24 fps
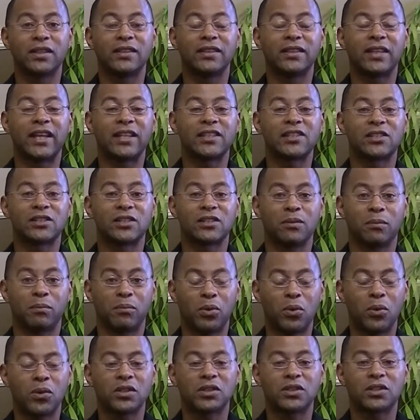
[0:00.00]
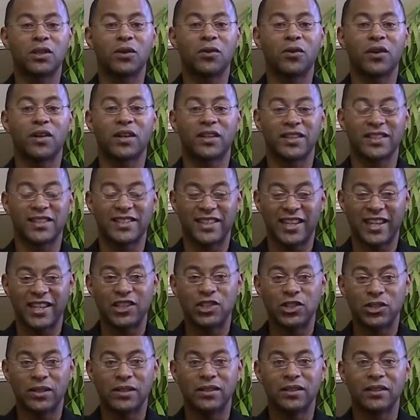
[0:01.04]
that supports the
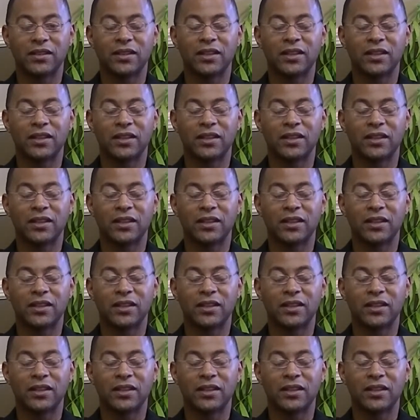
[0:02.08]
organization,